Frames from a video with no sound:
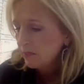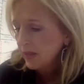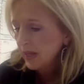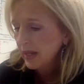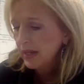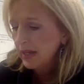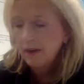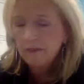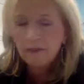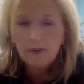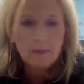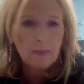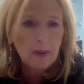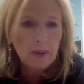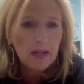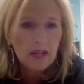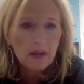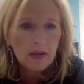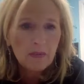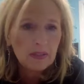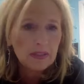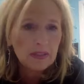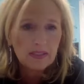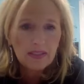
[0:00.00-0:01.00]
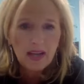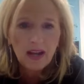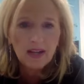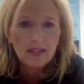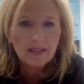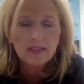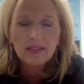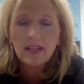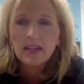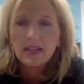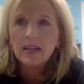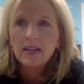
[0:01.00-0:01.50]
And everybody was
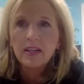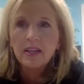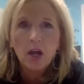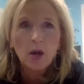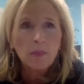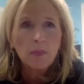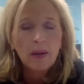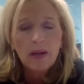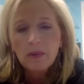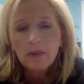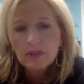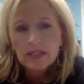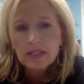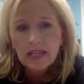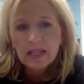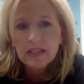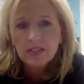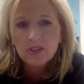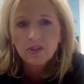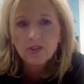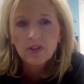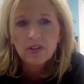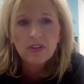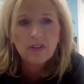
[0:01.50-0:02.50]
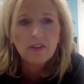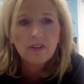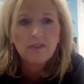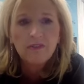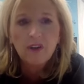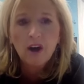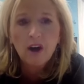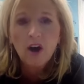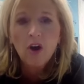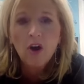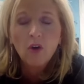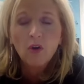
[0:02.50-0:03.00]
texting and nobody was answering the
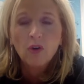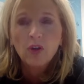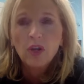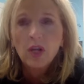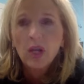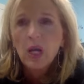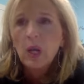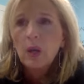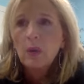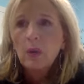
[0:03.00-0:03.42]
phone,